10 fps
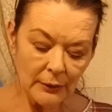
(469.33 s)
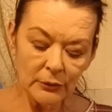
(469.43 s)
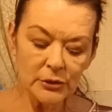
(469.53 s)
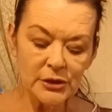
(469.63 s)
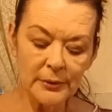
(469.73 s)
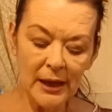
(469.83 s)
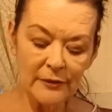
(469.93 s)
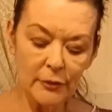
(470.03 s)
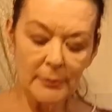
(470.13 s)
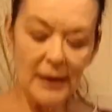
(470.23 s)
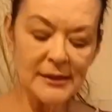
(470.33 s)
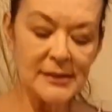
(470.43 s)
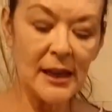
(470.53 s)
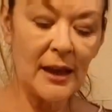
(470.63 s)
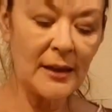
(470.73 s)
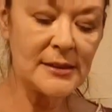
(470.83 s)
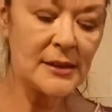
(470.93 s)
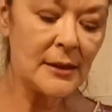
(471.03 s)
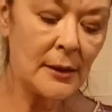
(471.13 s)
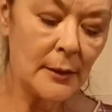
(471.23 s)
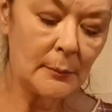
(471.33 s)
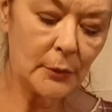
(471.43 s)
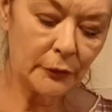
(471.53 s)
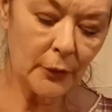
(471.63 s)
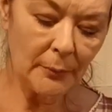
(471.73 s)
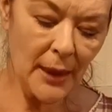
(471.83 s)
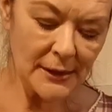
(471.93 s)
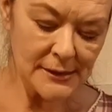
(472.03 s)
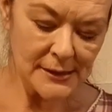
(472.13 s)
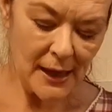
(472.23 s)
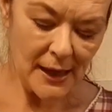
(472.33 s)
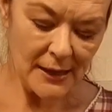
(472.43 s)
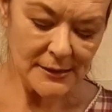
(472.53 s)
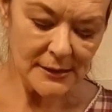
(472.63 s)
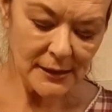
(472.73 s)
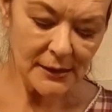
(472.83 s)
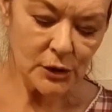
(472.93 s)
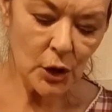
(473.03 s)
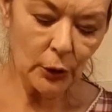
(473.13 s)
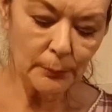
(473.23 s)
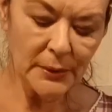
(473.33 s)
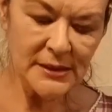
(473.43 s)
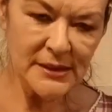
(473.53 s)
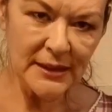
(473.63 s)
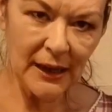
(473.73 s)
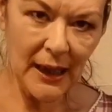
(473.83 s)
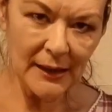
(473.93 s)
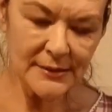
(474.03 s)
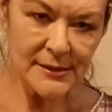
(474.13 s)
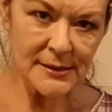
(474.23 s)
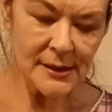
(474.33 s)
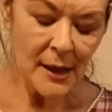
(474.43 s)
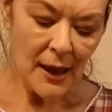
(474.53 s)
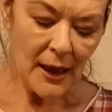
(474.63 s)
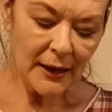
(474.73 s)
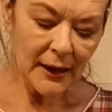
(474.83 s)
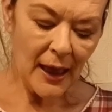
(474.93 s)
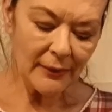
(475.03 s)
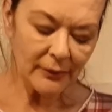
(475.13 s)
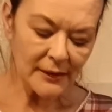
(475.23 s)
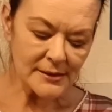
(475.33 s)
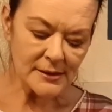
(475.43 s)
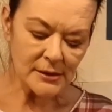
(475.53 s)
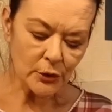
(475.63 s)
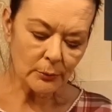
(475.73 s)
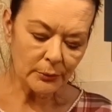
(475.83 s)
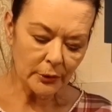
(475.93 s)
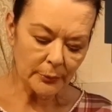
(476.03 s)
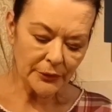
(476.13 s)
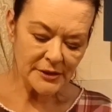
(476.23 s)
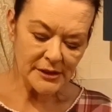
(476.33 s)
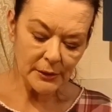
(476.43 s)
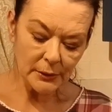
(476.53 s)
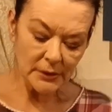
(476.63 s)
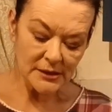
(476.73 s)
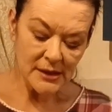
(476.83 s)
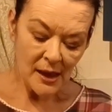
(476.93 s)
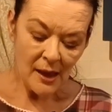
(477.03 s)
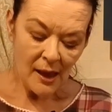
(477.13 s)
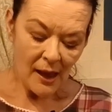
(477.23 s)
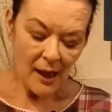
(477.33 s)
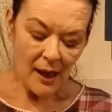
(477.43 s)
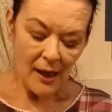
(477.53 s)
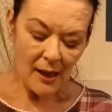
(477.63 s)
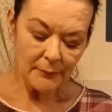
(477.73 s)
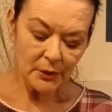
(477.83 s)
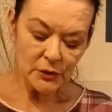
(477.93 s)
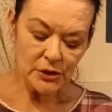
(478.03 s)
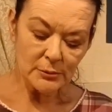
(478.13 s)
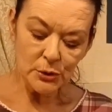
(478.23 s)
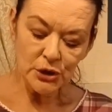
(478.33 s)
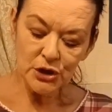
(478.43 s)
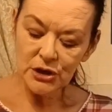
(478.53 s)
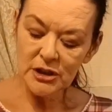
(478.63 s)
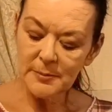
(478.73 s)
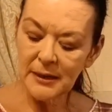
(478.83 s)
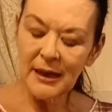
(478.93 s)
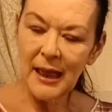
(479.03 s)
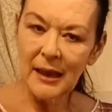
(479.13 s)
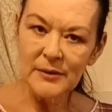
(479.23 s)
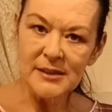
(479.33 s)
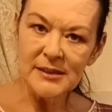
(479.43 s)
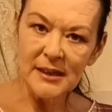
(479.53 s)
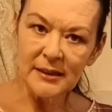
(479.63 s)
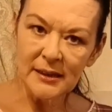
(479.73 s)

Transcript: Now it looks okay from that side, but from that side it's clumping to the glass. And again, this is a number of months old. Because the moisture has been allowed to sit